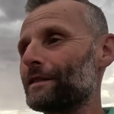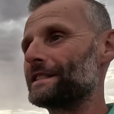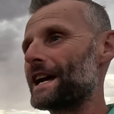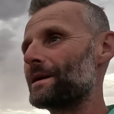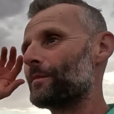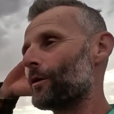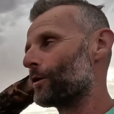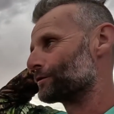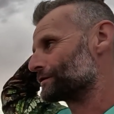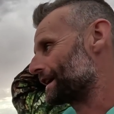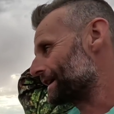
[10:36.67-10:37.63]
of a
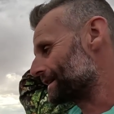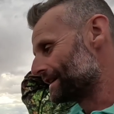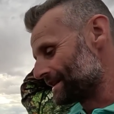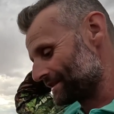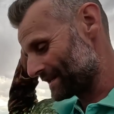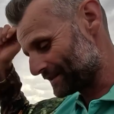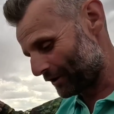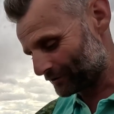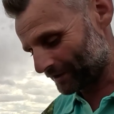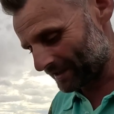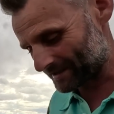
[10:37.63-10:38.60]
downpour of rain. So there's
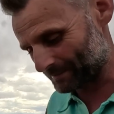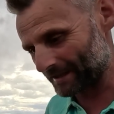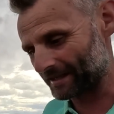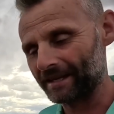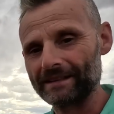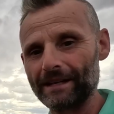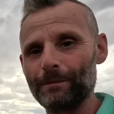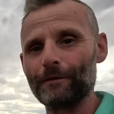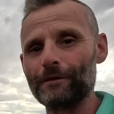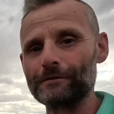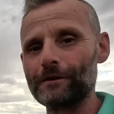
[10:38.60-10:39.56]
no dust being kicked up
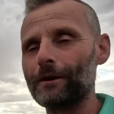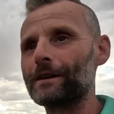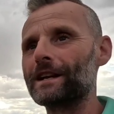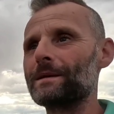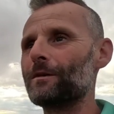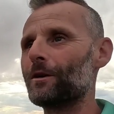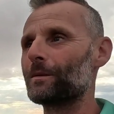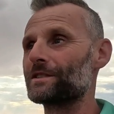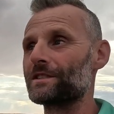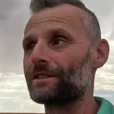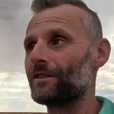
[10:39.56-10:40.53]
off the road anymore,
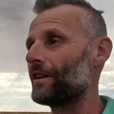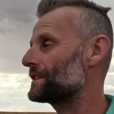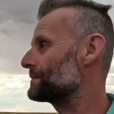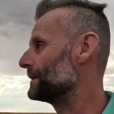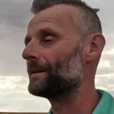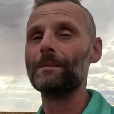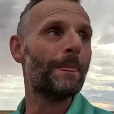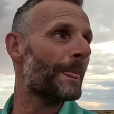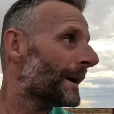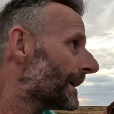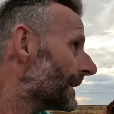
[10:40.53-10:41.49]
which is nice, but
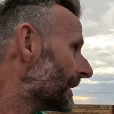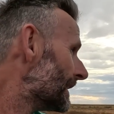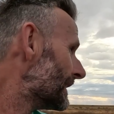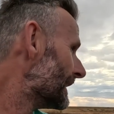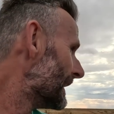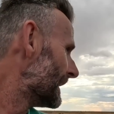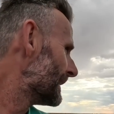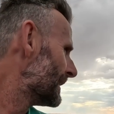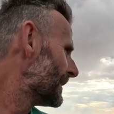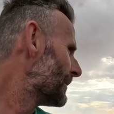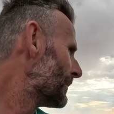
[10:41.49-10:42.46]
yeah,
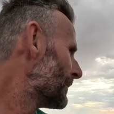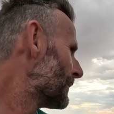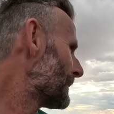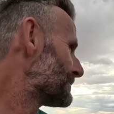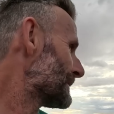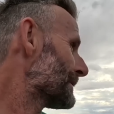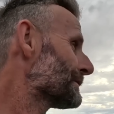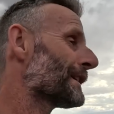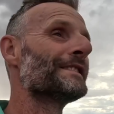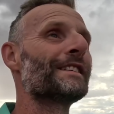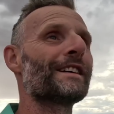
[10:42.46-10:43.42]
we're pretty
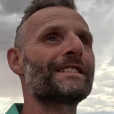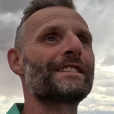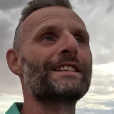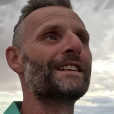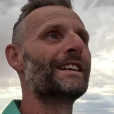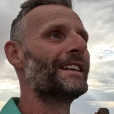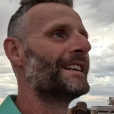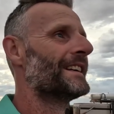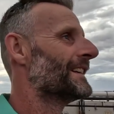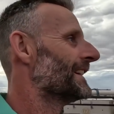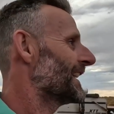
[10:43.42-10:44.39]
red and dusty
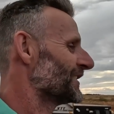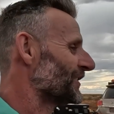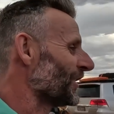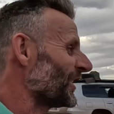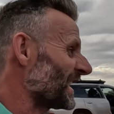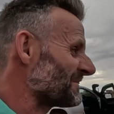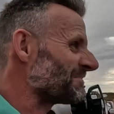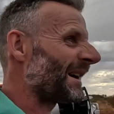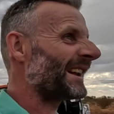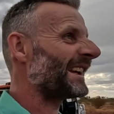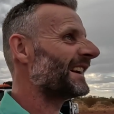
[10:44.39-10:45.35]
and dirty and
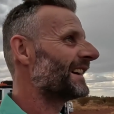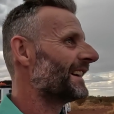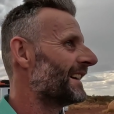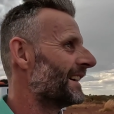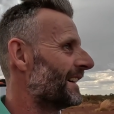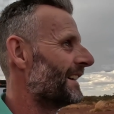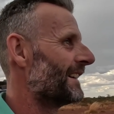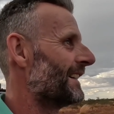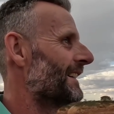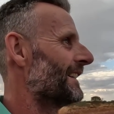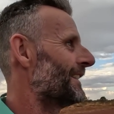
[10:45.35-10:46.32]
muddy.
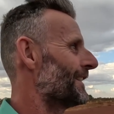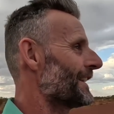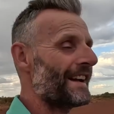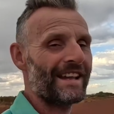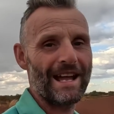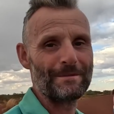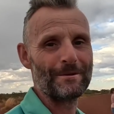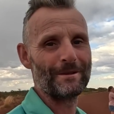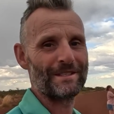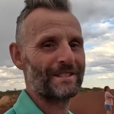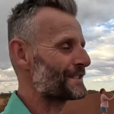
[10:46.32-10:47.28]
Oh, that
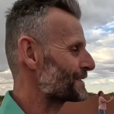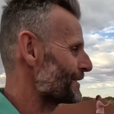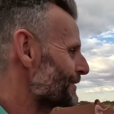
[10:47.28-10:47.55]
camel is so